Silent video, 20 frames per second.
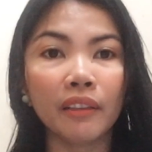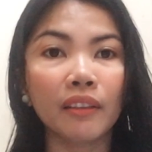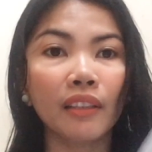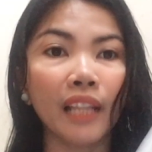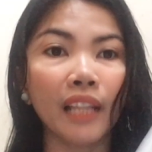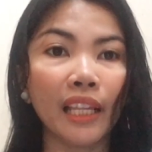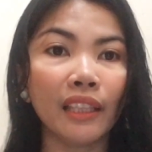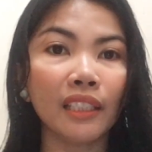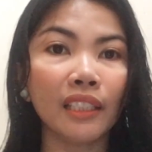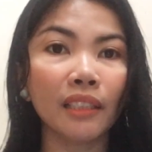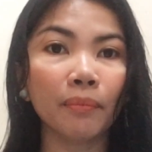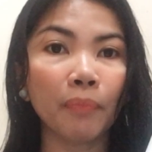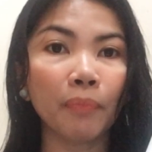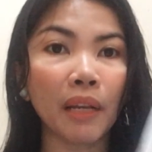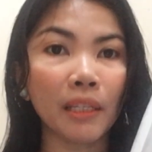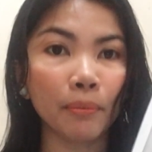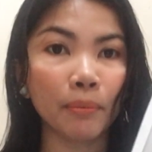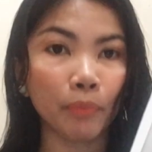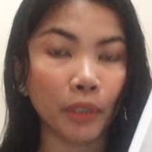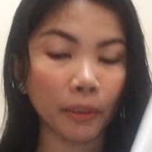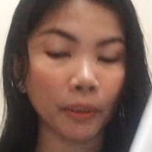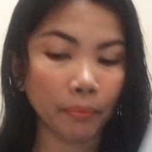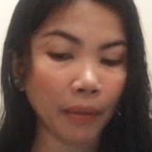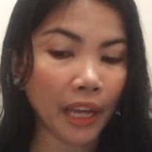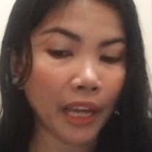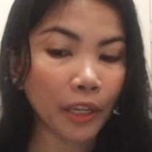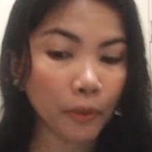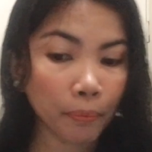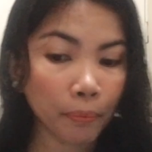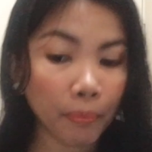latest passport
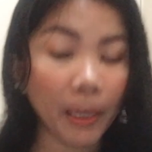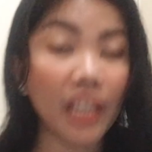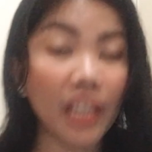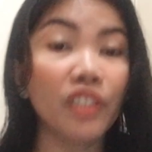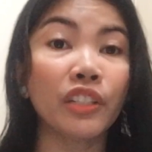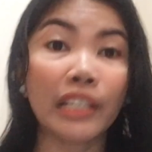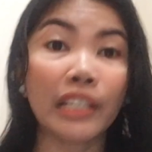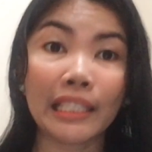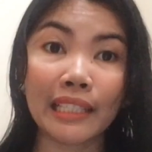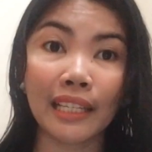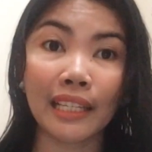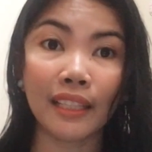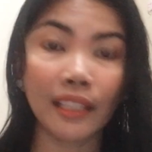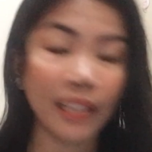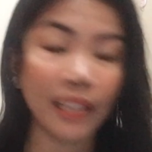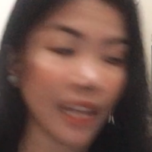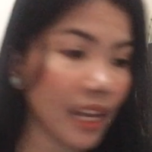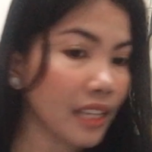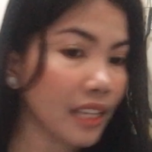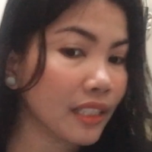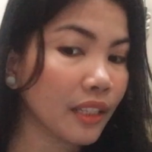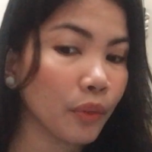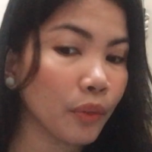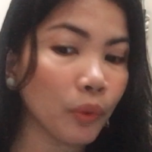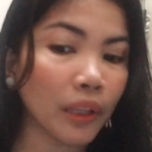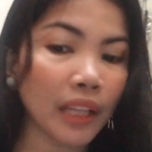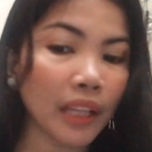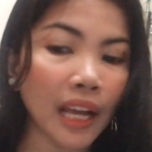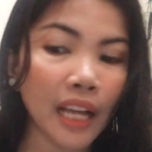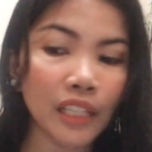bio page, in case they
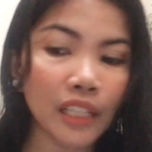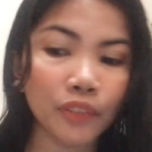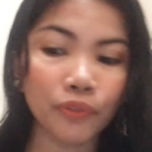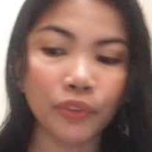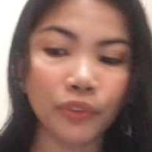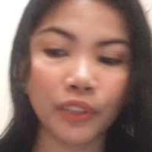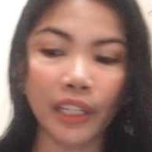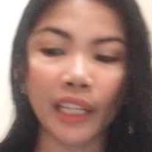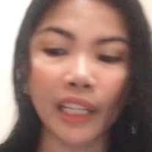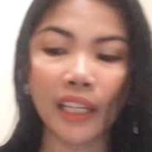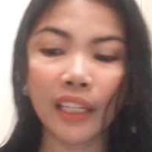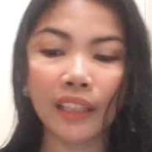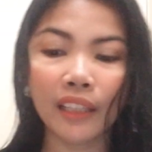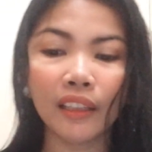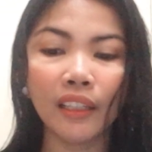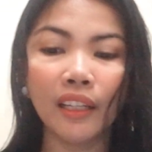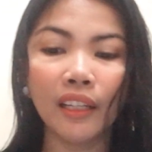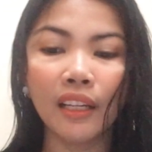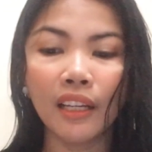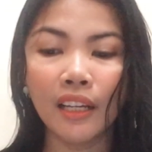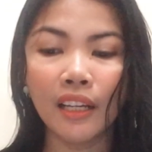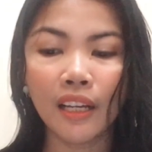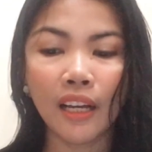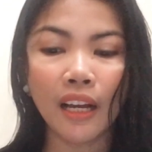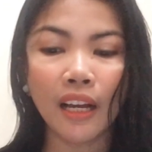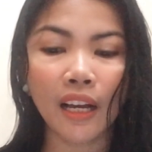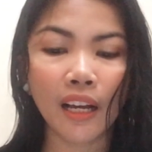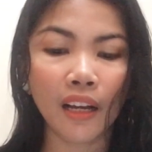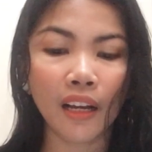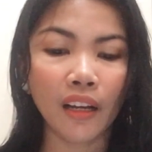will ask for it.
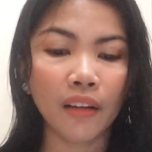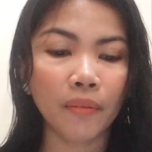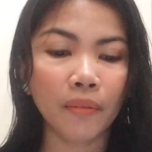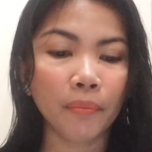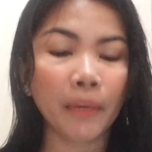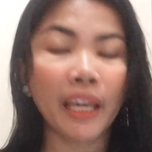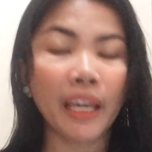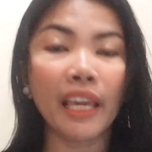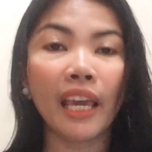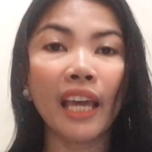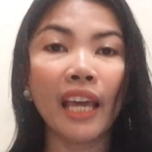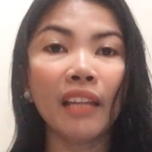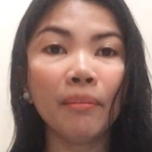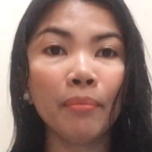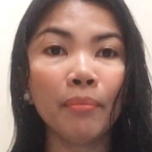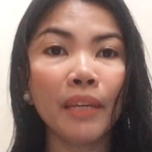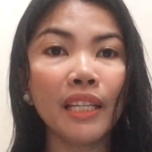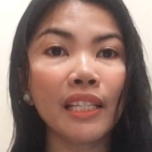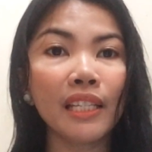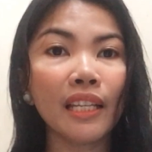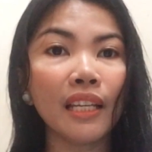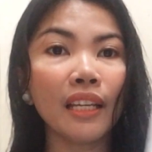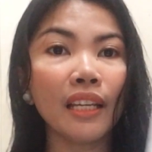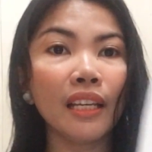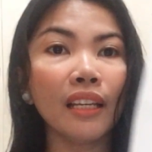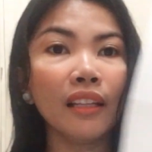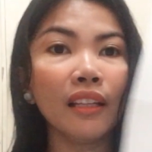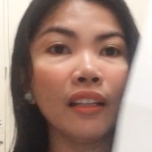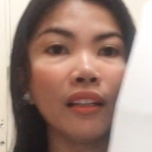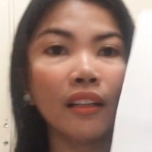My
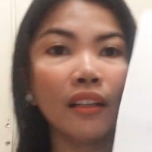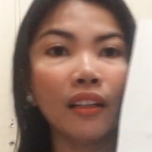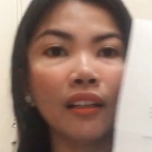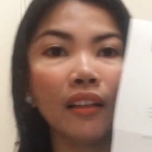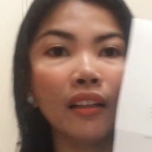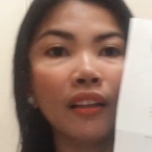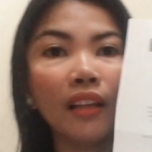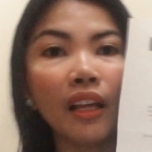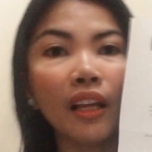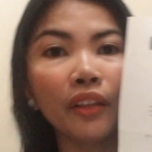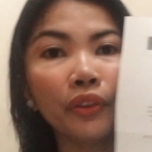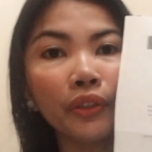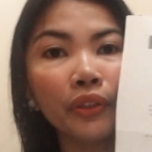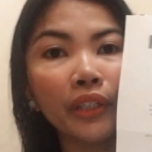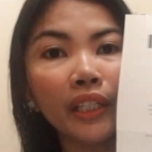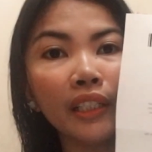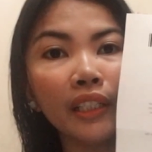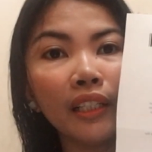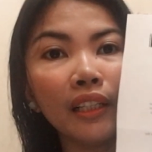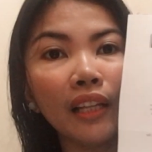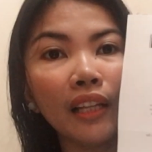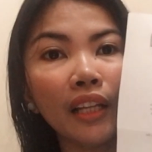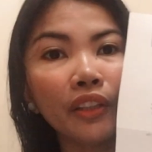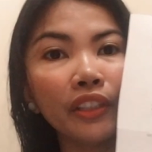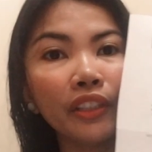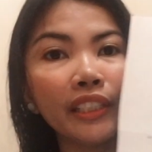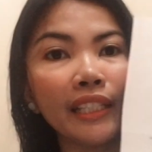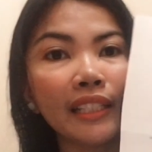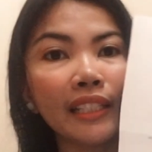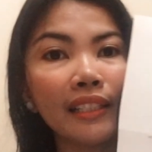NBC letter, the
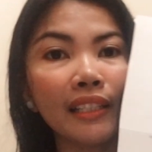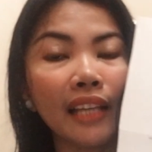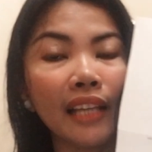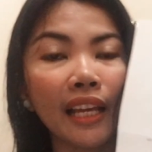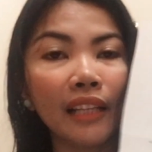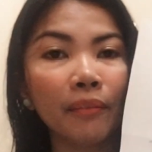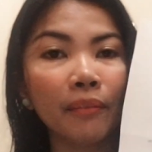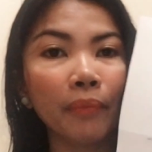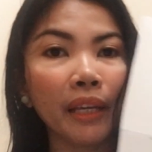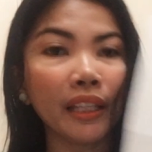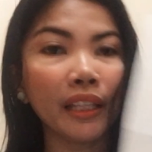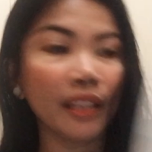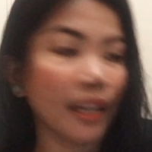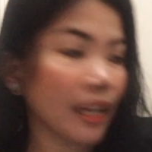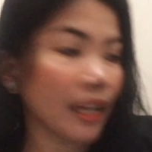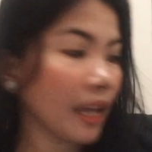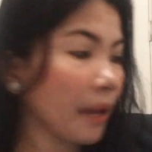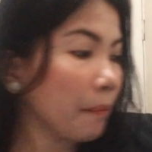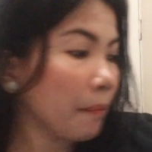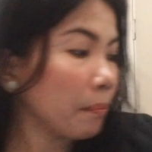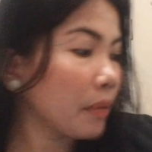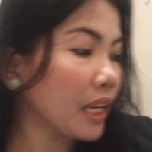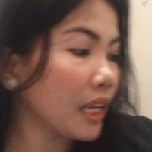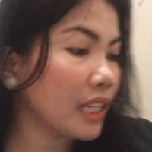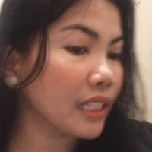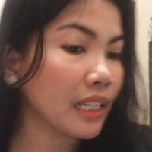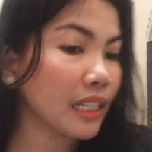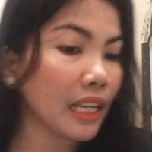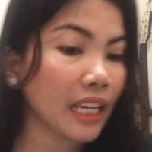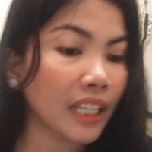letter that's sent by the
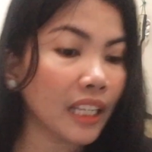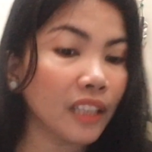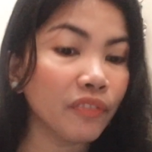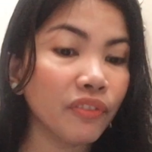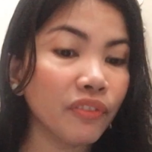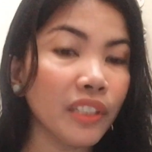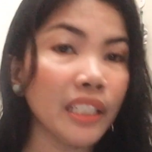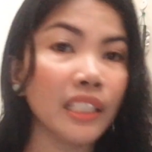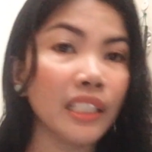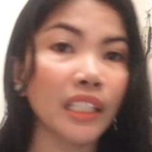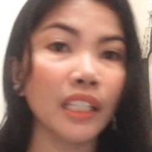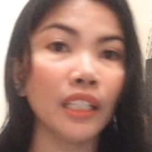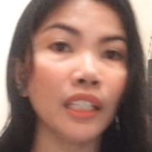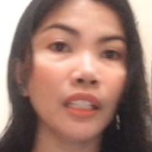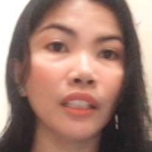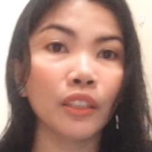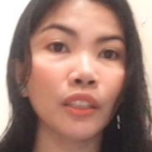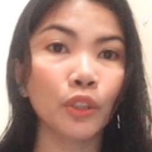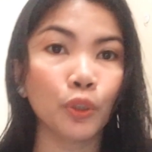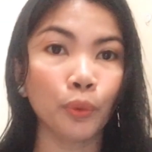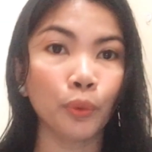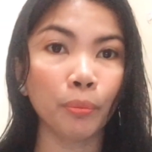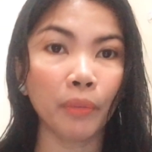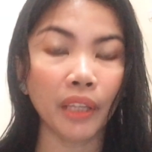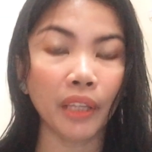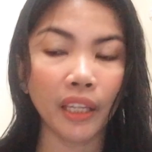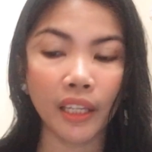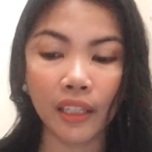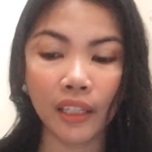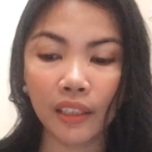NBC to
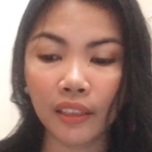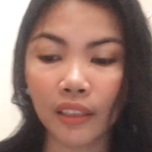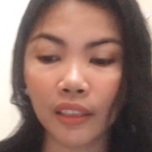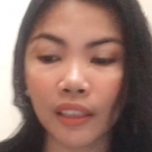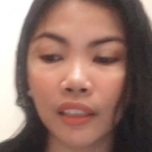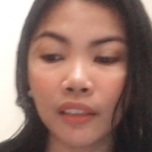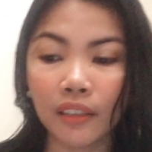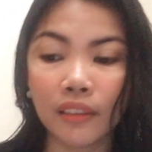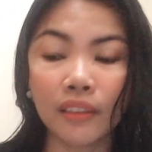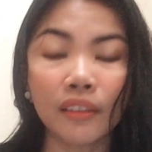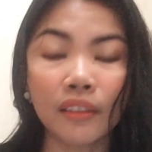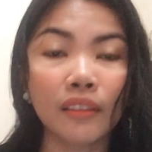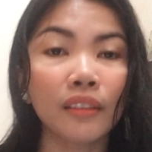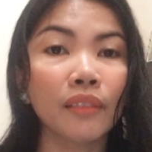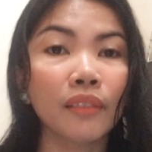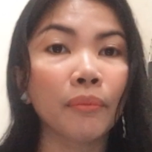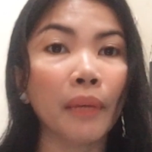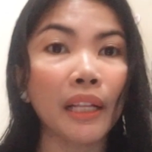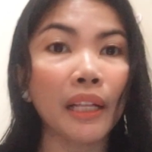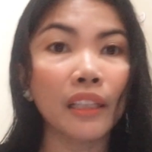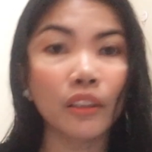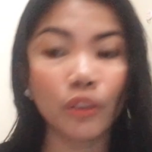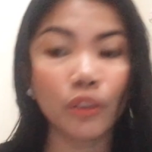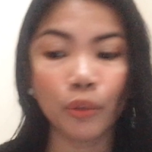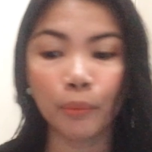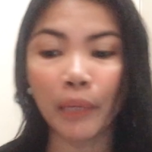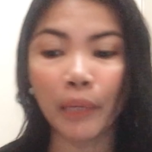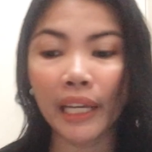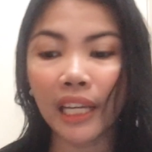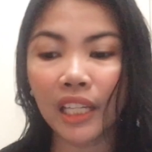me and mailed
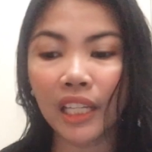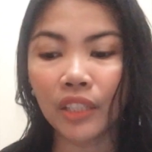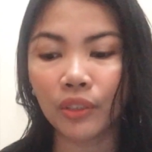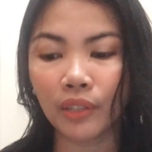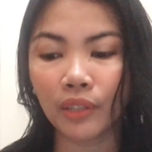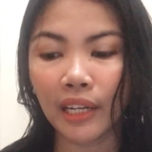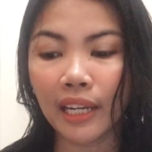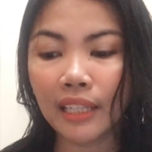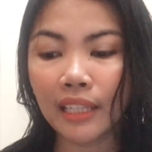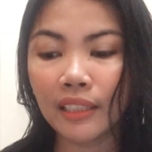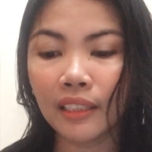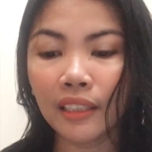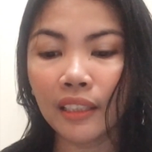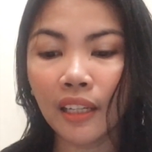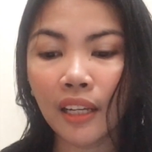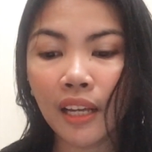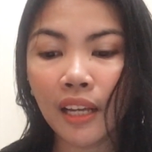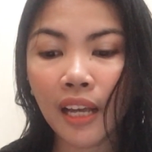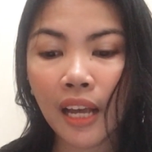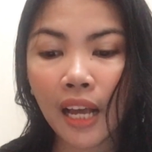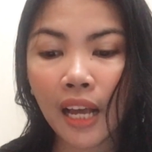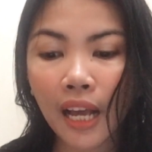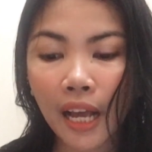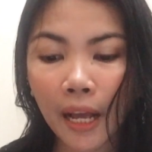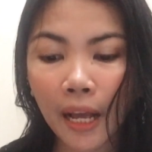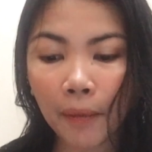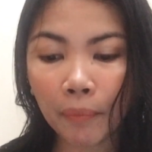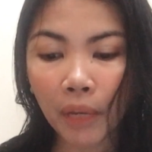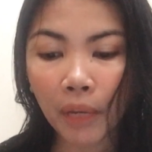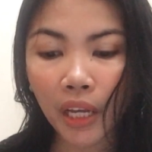to my address.
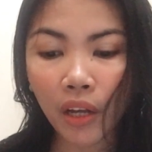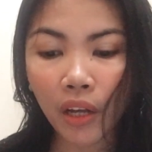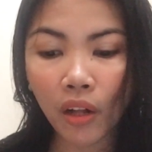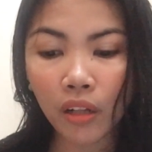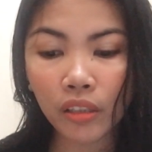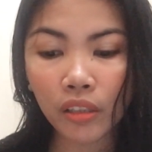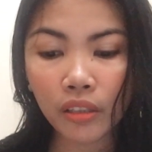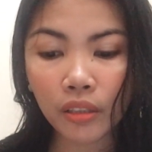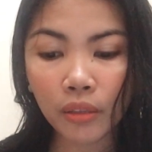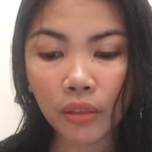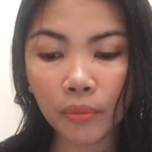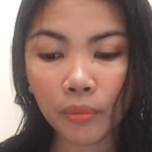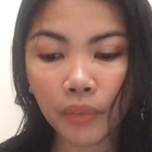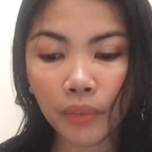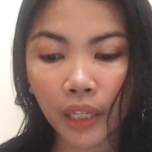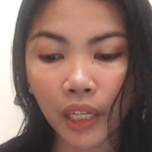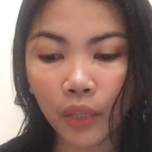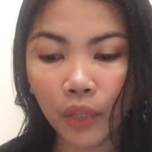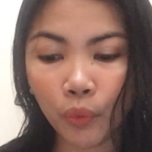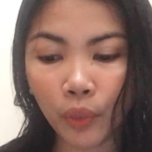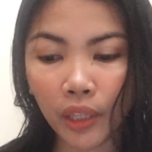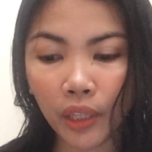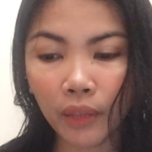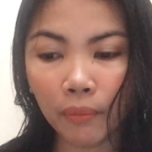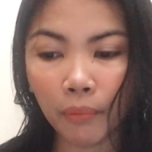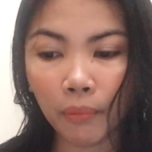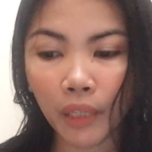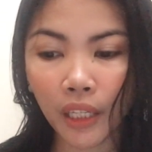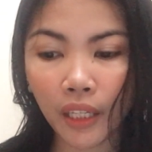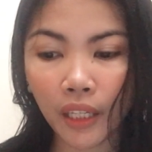I also bring with
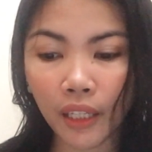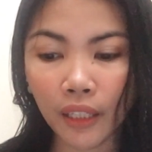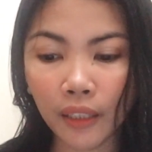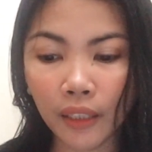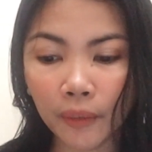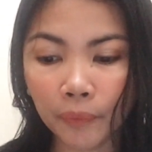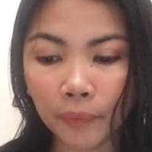me,